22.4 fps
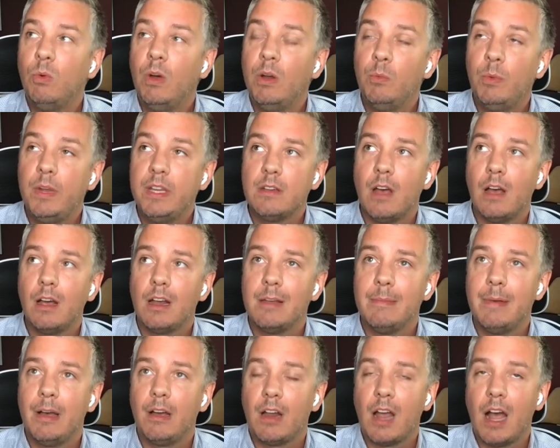when we talk
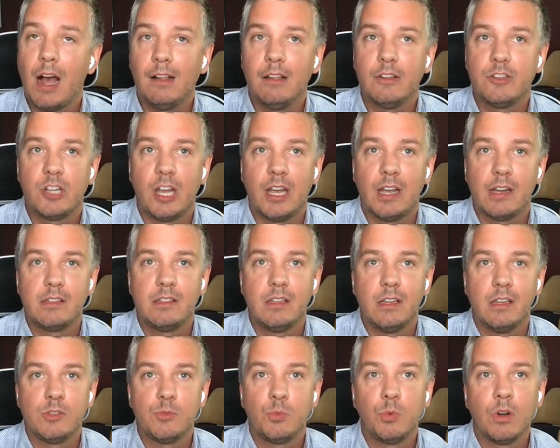about college access,